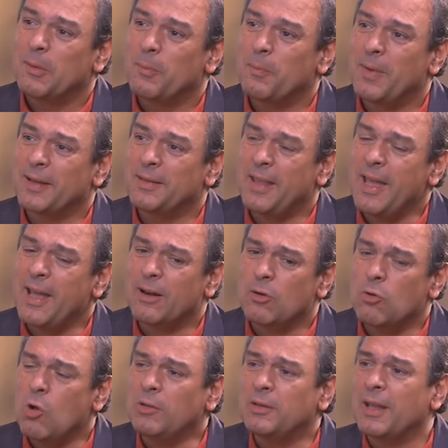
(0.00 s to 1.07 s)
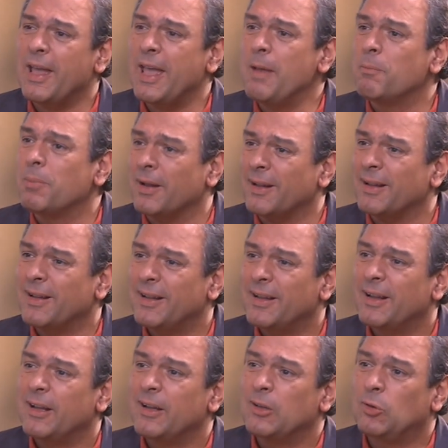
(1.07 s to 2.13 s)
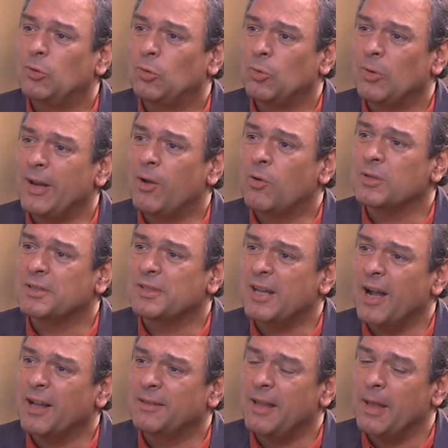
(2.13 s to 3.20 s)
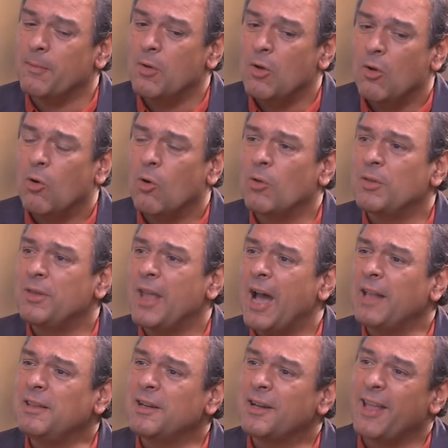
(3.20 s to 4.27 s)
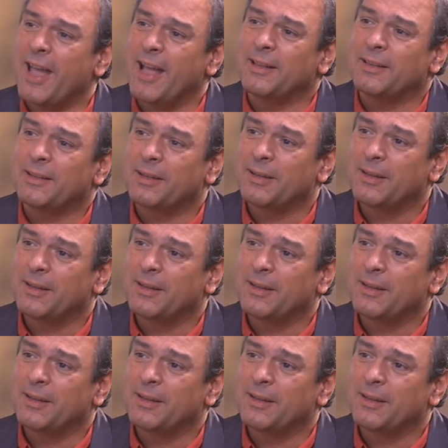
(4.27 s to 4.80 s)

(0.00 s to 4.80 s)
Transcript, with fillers: but they are not able to reconstruct them. On the other hand,